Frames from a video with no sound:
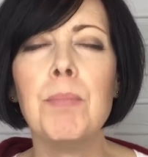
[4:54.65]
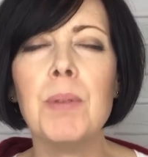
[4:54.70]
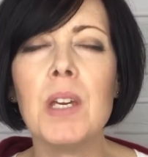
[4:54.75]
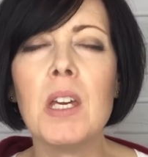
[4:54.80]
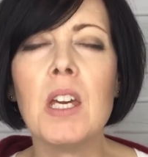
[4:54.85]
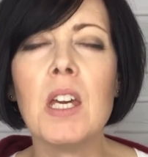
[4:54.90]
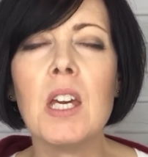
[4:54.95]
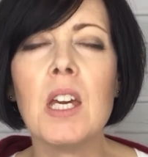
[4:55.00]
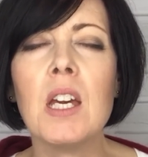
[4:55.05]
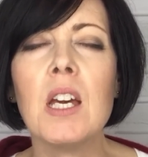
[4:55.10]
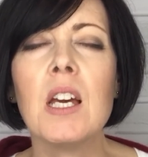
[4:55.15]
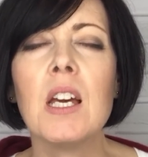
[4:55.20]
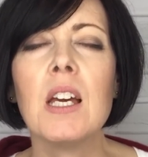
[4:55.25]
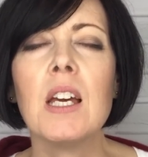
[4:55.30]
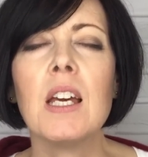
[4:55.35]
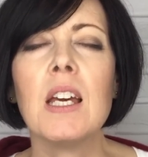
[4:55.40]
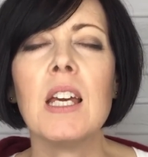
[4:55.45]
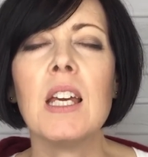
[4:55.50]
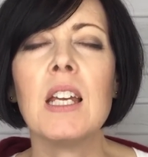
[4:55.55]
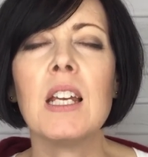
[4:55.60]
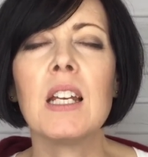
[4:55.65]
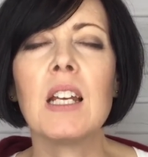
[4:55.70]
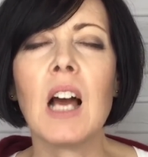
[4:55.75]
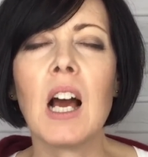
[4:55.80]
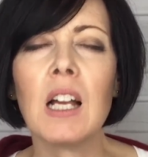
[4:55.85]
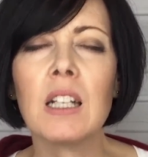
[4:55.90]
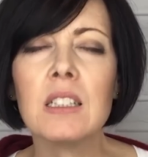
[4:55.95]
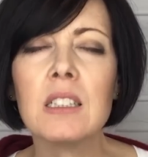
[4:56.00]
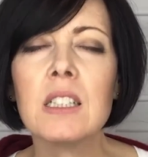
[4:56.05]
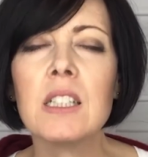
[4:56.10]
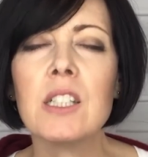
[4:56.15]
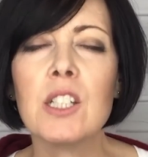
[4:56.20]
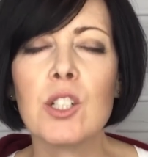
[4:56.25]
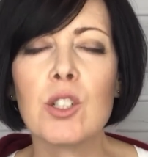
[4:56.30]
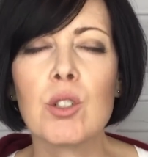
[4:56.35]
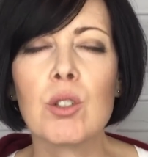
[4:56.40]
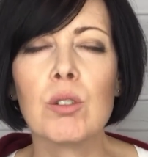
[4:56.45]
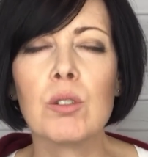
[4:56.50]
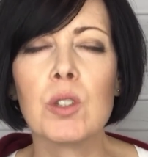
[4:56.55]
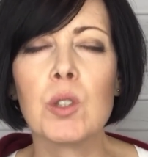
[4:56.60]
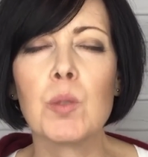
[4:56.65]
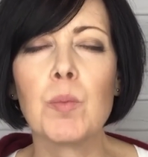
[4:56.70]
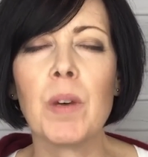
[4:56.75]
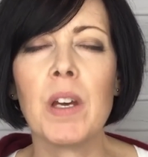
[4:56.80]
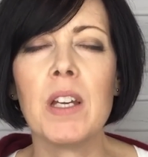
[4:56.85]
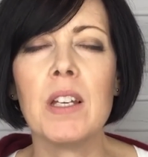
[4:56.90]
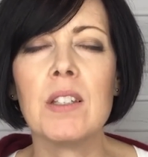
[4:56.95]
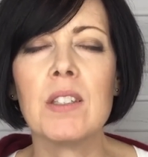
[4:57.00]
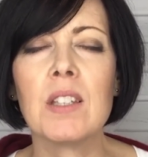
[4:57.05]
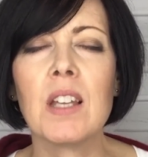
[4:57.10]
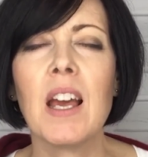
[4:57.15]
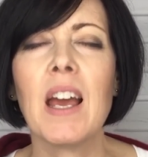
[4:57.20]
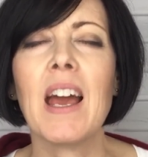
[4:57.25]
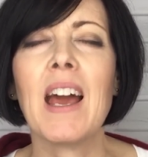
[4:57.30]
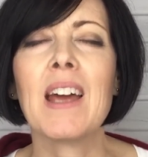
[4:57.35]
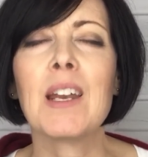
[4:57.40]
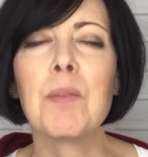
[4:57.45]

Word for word: be in an unconditional space